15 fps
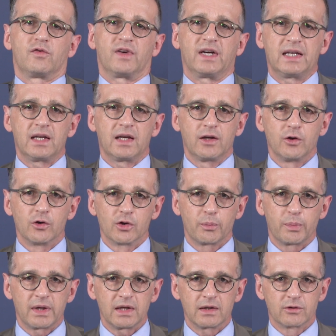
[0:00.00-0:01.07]
Finding
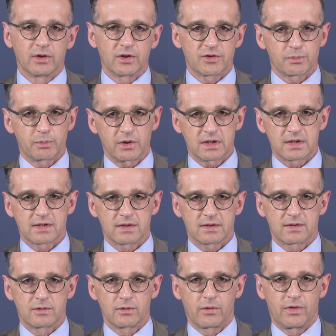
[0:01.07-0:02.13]
European
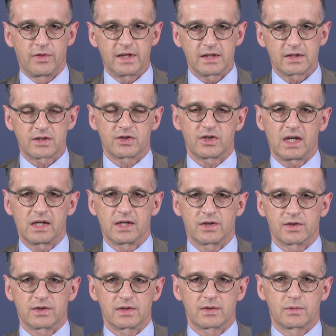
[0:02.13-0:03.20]
responses to these
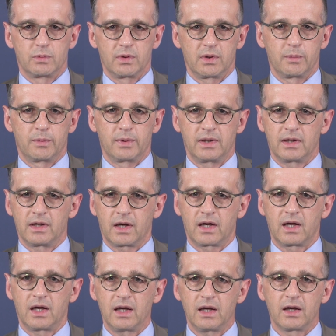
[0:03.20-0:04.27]
challenges will be a
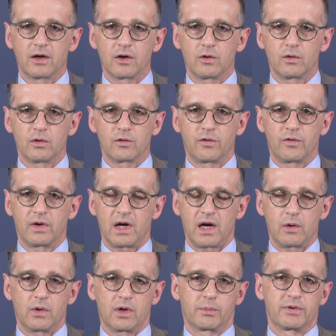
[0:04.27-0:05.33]
key goal for
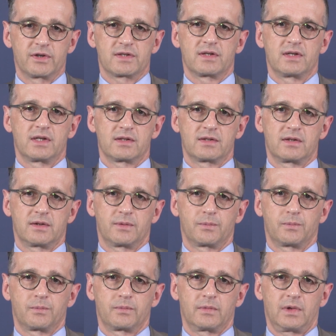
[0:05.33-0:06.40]
our presidency
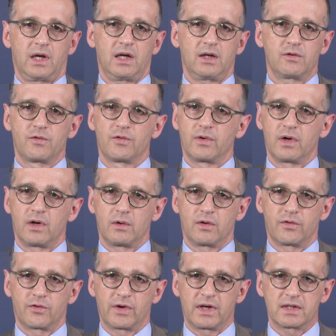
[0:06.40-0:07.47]
and for
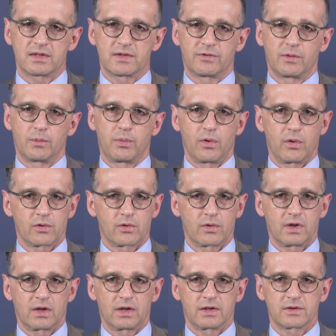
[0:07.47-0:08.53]
our friends from
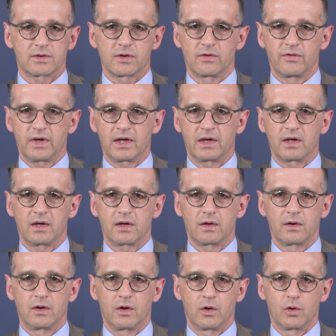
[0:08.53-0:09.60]
Portugal and
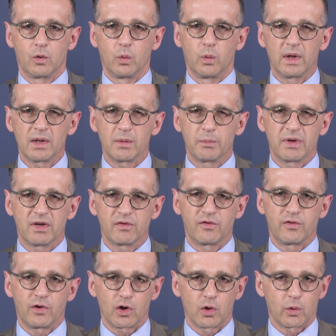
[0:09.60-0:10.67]
Slovenia, who will be
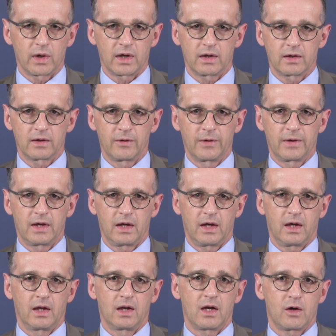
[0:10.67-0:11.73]
following
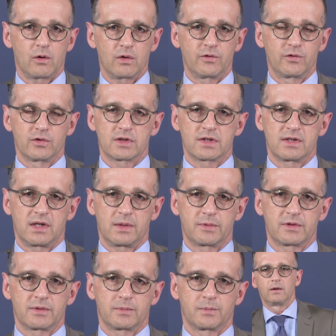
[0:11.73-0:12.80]
in our footsteps.